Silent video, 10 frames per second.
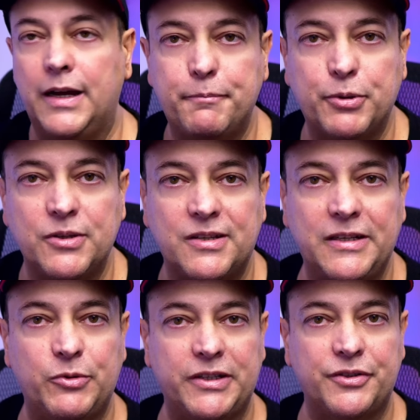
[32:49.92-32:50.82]
I
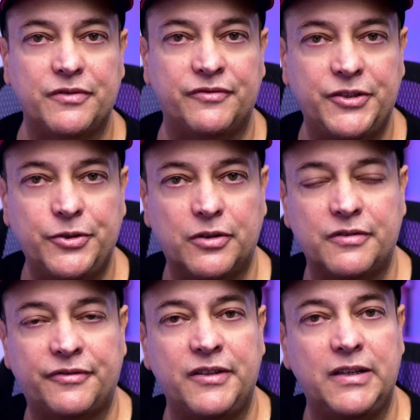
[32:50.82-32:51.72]
personally, when I do
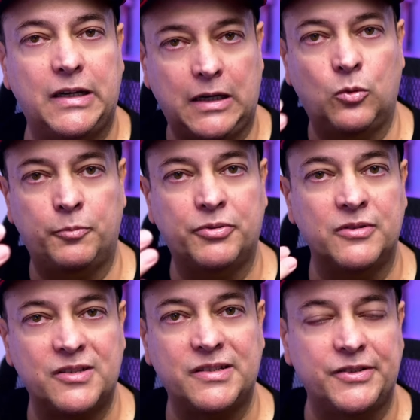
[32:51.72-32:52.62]
videography, I will
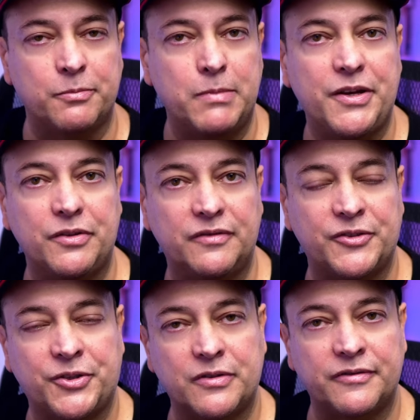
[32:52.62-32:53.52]
stick to manual
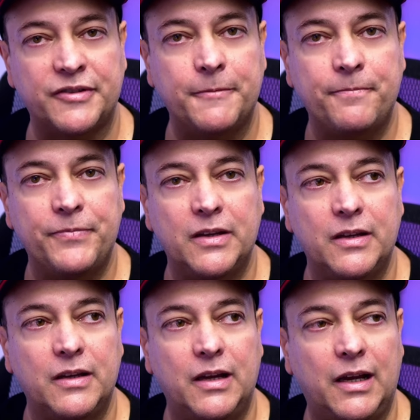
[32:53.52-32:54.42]
photography.
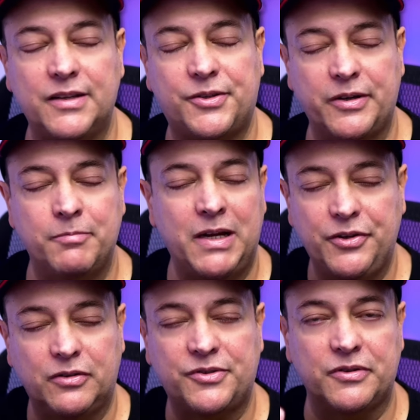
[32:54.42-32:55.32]

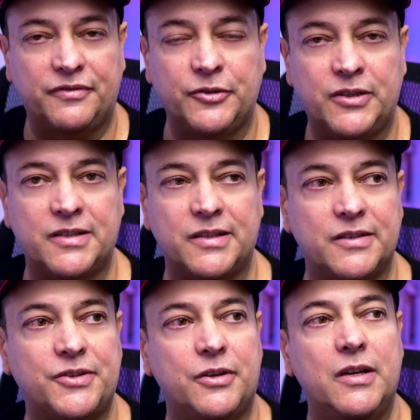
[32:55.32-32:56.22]
Manual sort of
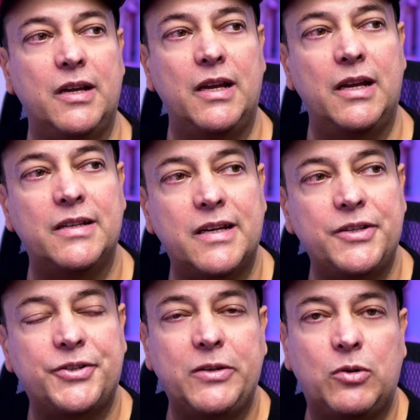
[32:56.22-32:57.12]
focusing. So
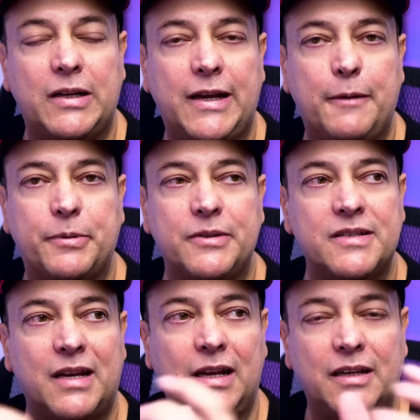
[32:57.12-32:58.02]
essentially what will happen
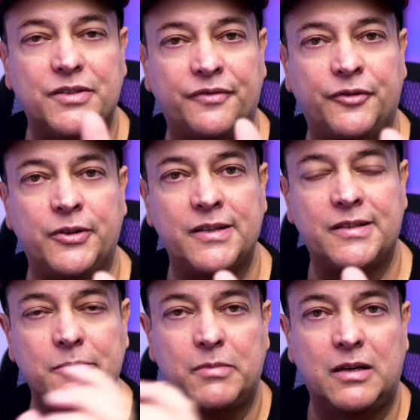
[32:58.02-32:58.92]
is I like to
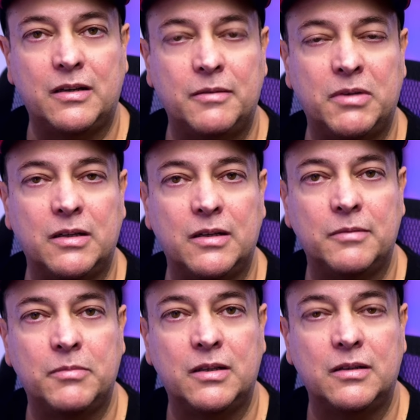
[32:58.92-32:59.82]
focus in my
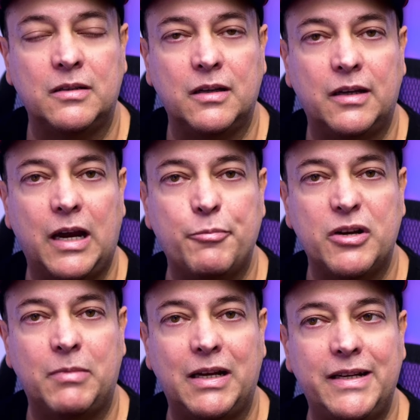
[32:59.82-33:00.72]

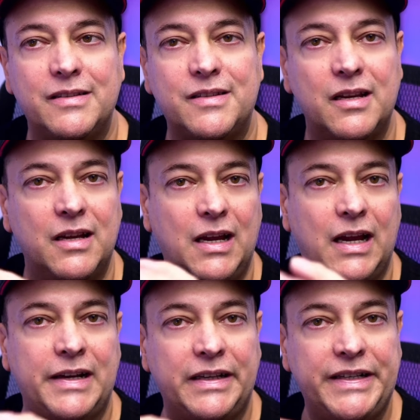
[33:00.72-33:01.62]
camera and my lens,
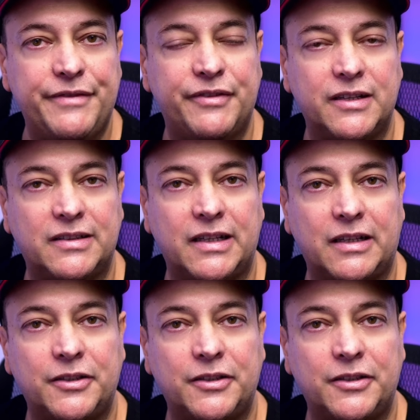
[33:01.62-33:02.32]
and I leave it at that.